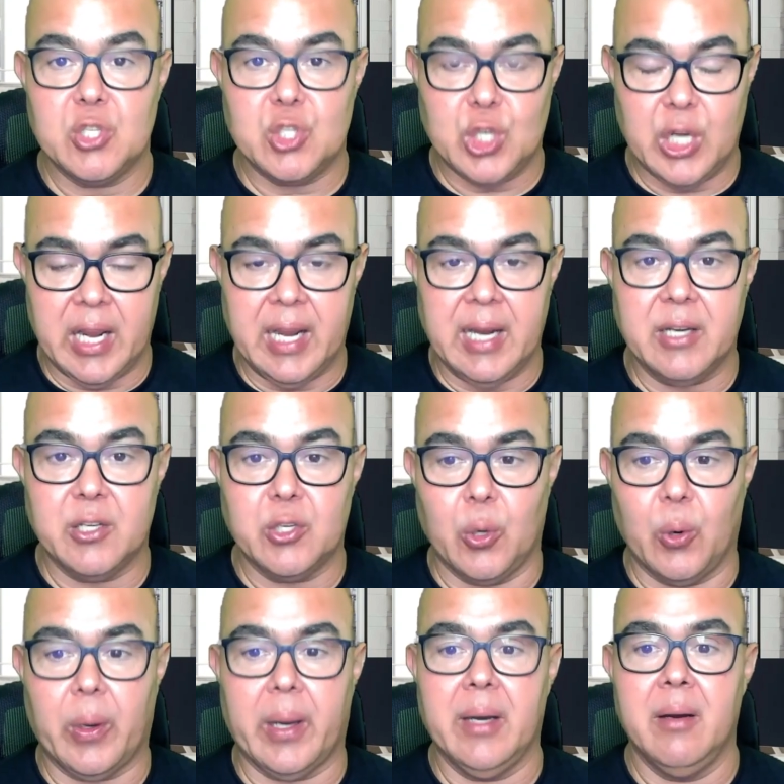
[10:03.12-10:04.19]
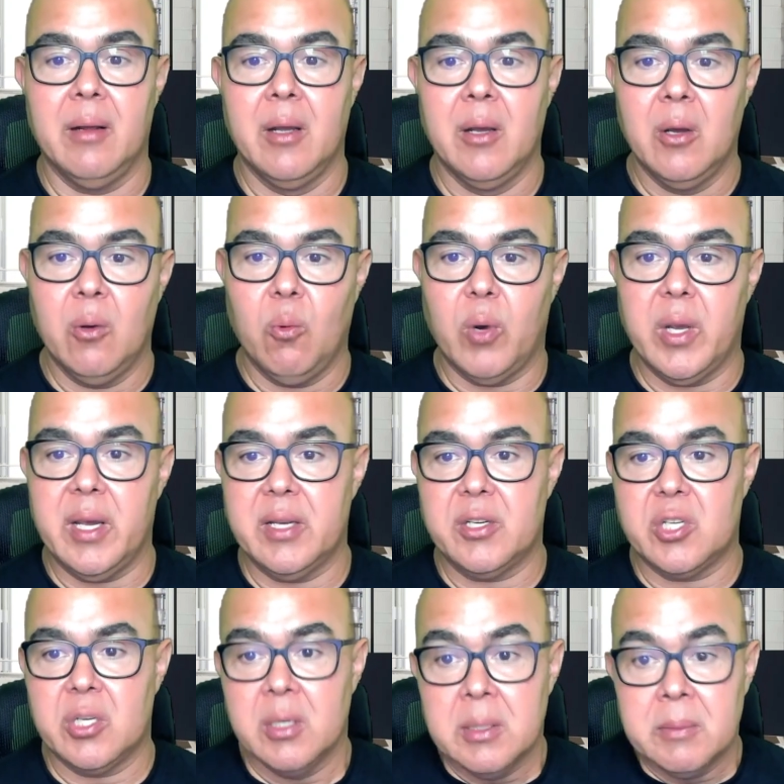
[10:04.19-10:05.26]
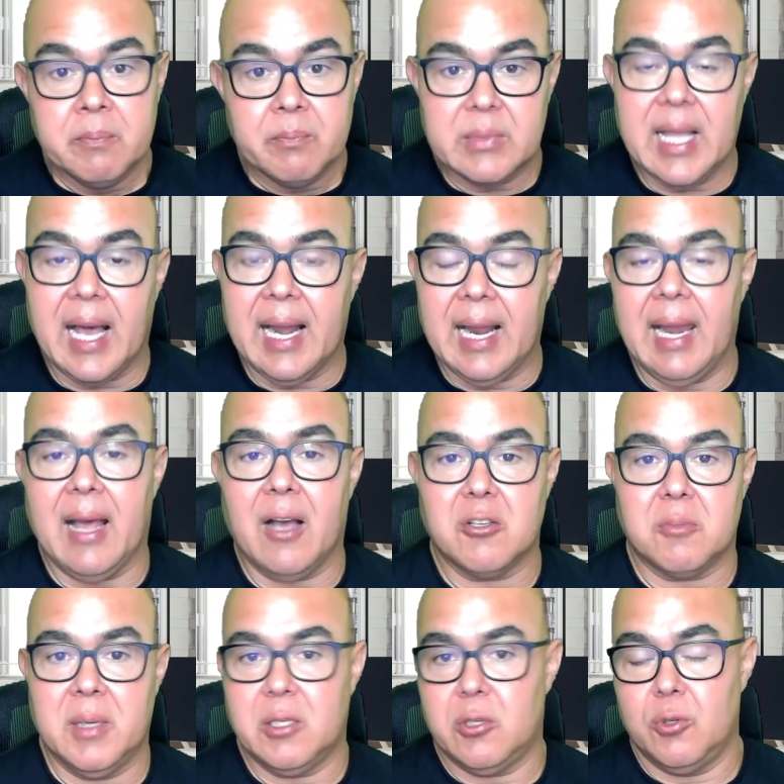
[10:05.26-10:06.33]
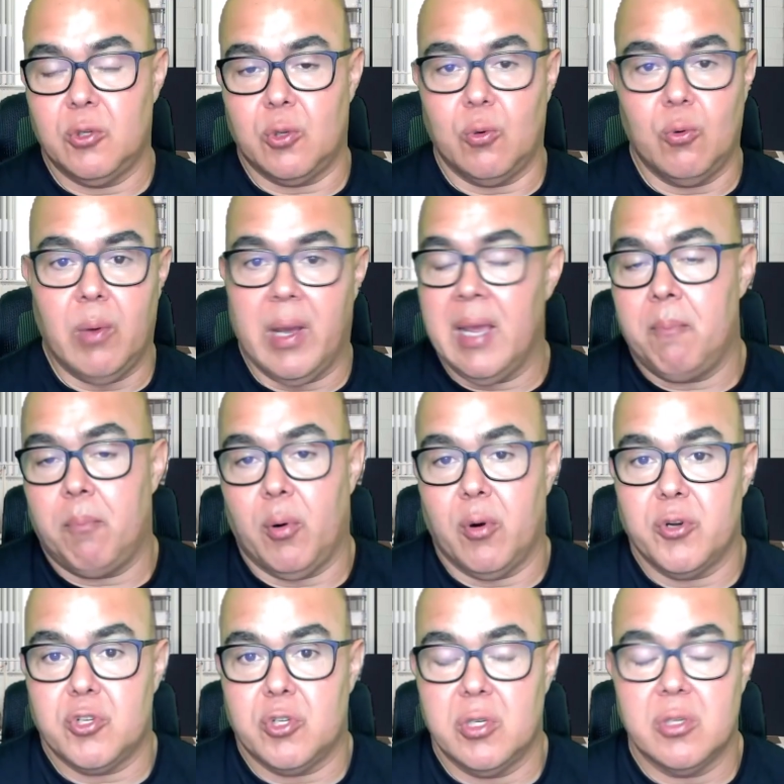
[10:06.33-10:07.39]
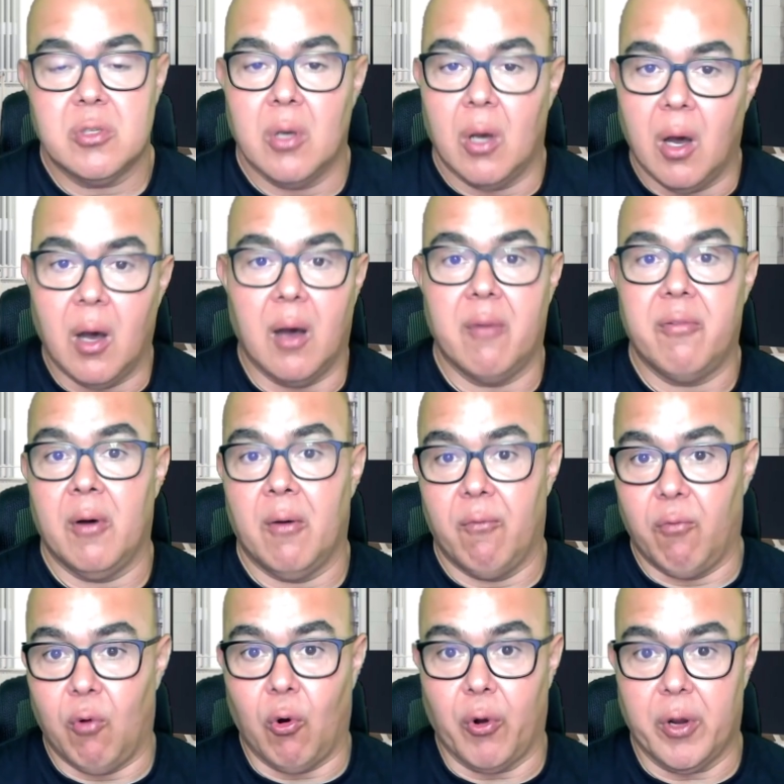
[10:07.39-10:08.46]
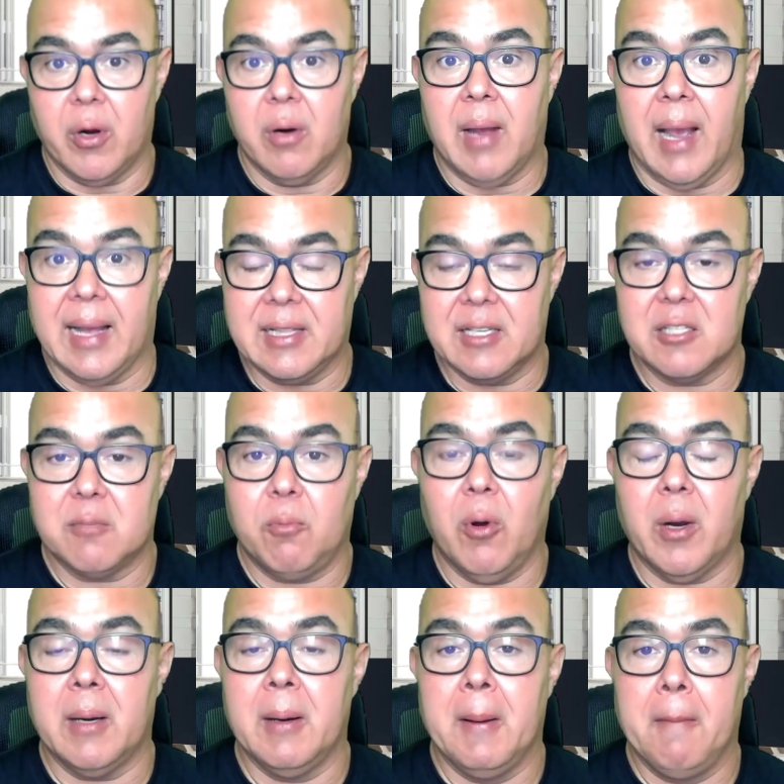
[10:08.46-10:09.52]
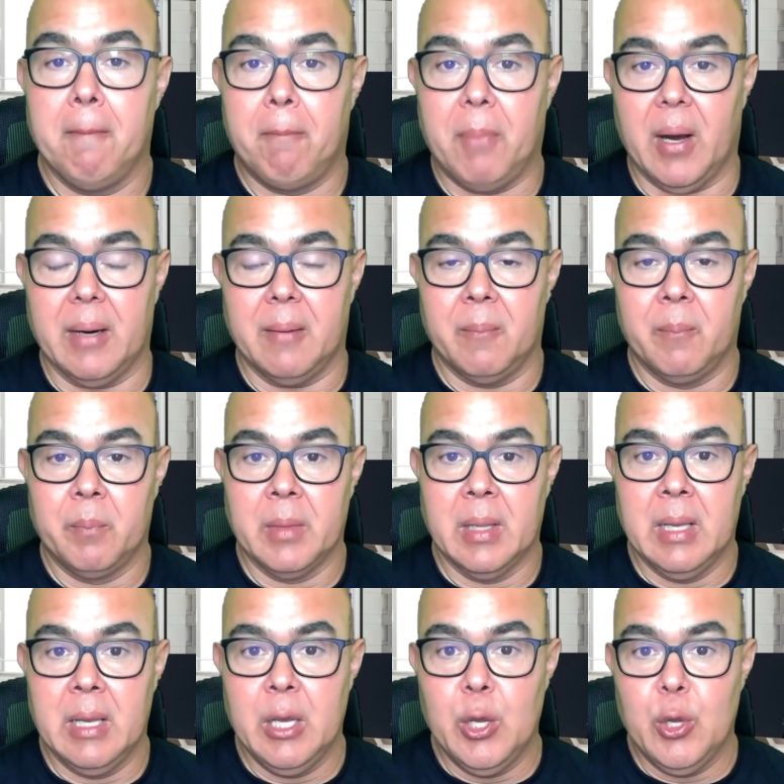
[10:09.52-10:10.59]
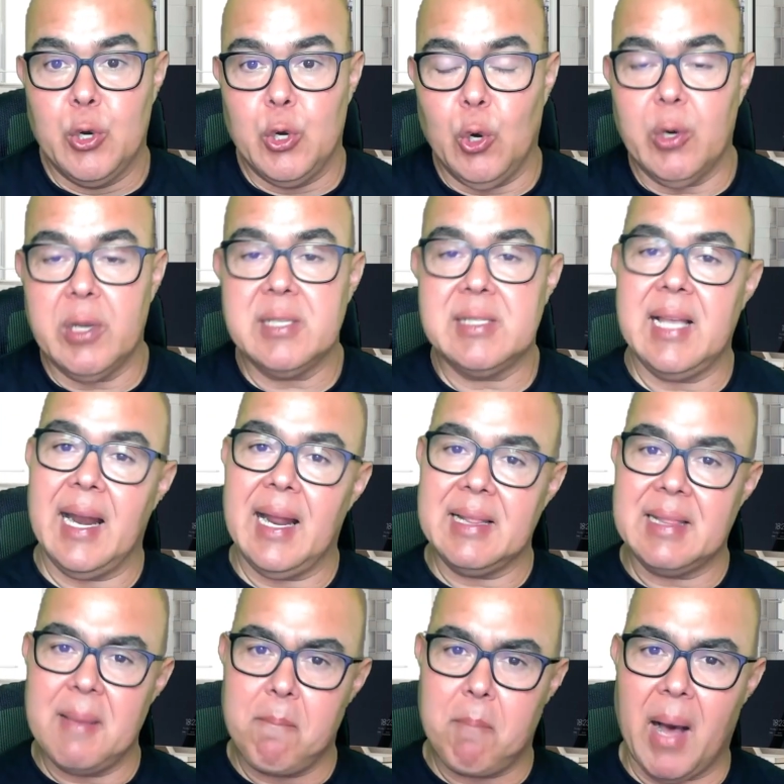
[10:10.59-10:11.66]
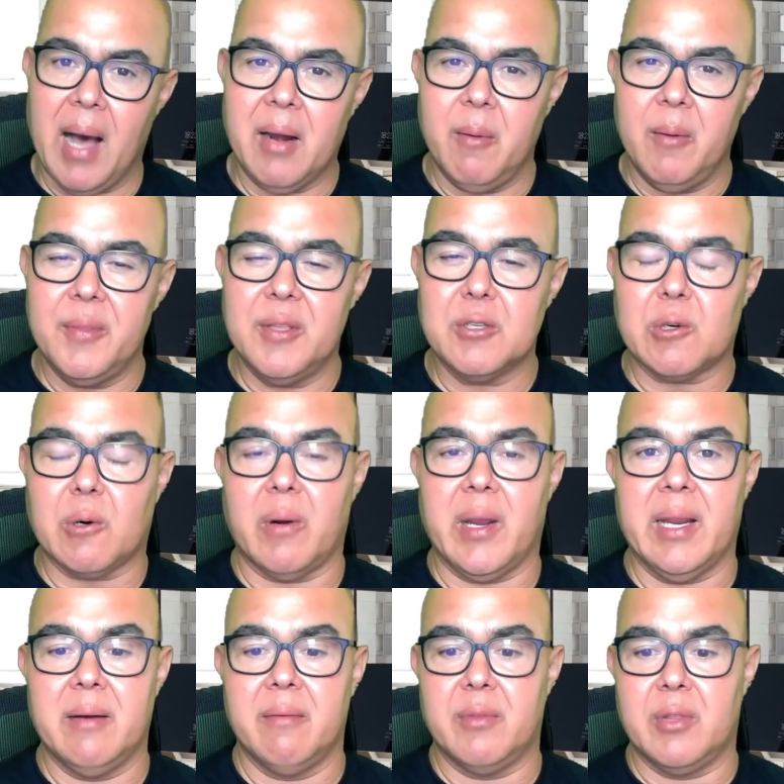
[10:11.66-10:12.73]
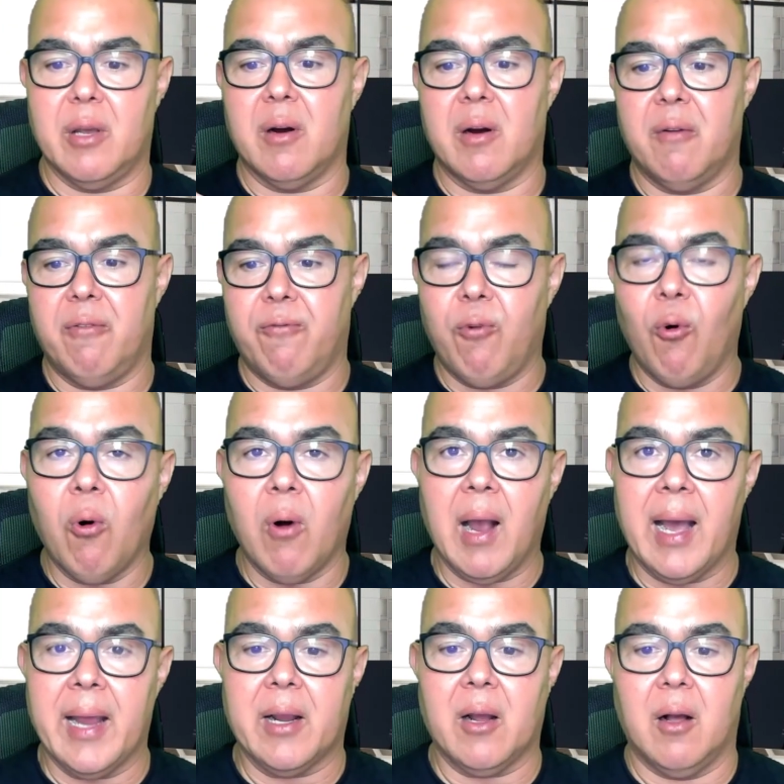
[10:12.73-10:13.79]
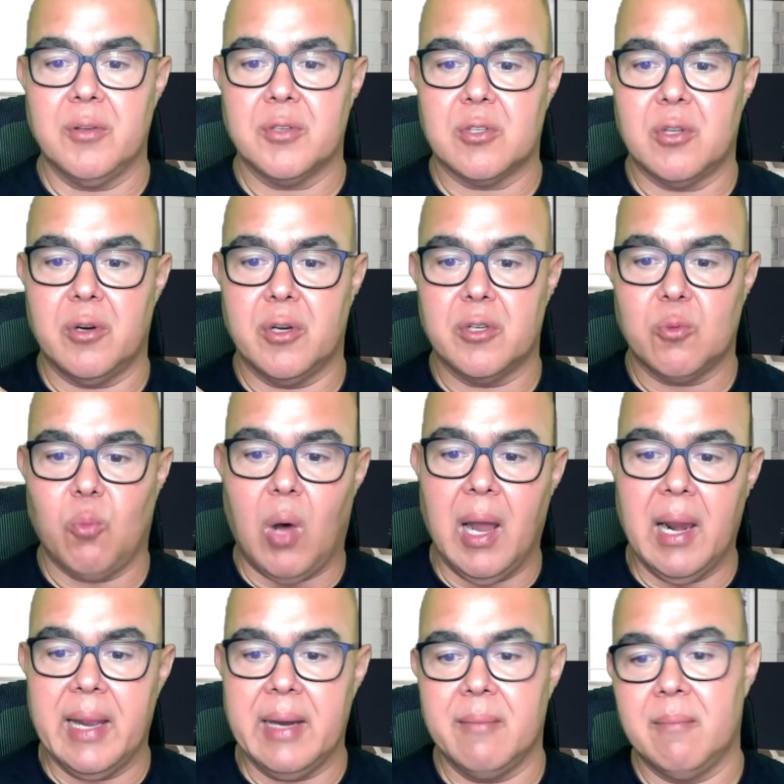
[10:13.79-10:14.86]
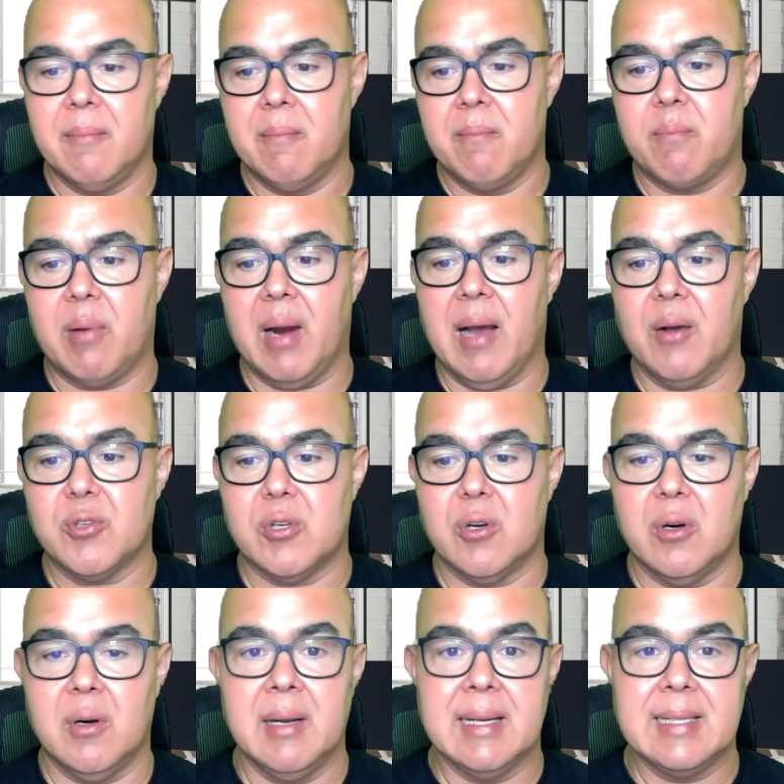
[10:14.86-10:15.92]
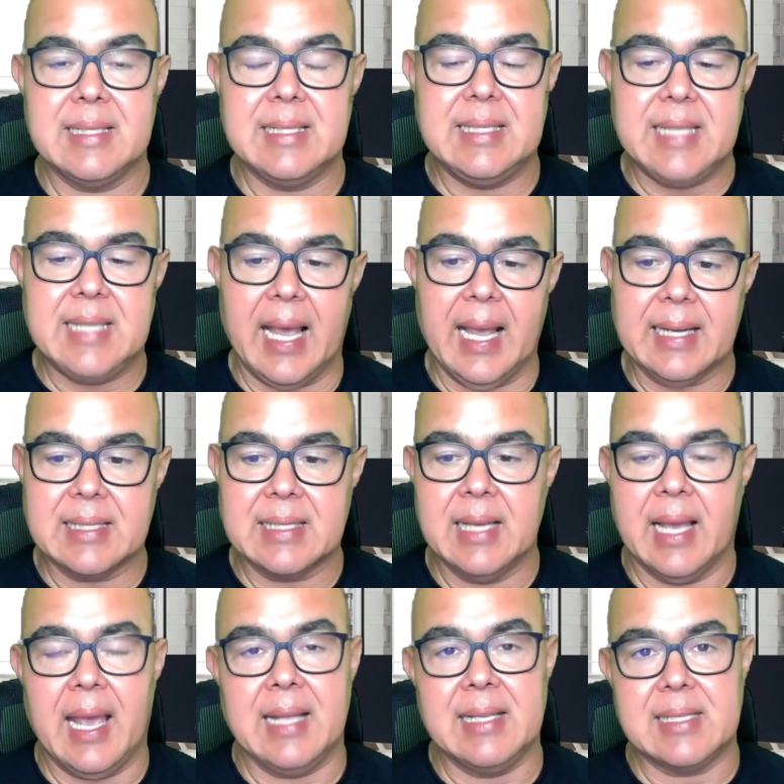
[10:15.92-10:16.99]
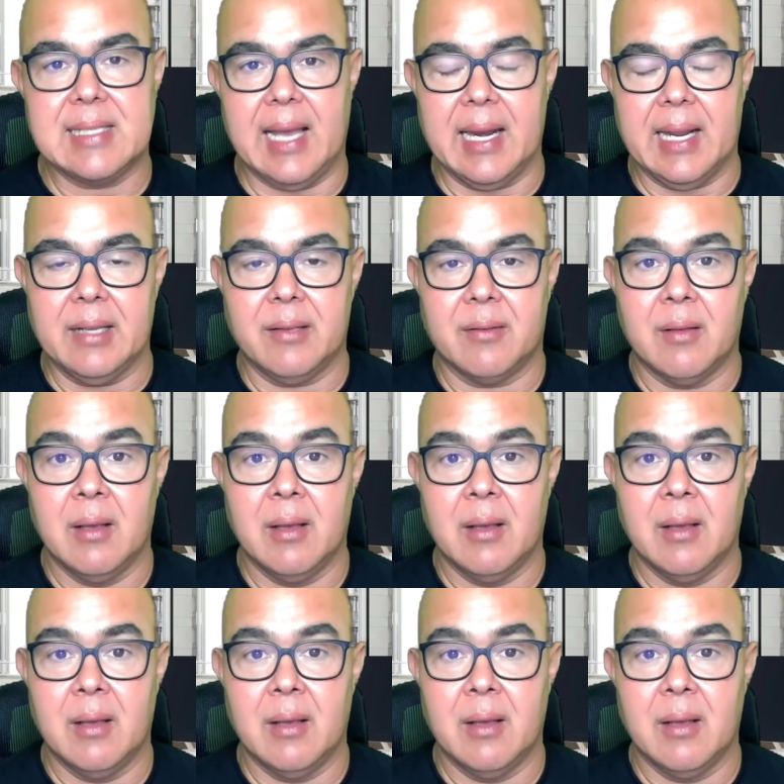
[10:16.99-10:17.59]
chain token, which that allows me to do a purchase of VOYR at this point. But notice that at the bottom of the screen, there are 4 icons. There is wallet, browser, DEX, and settings.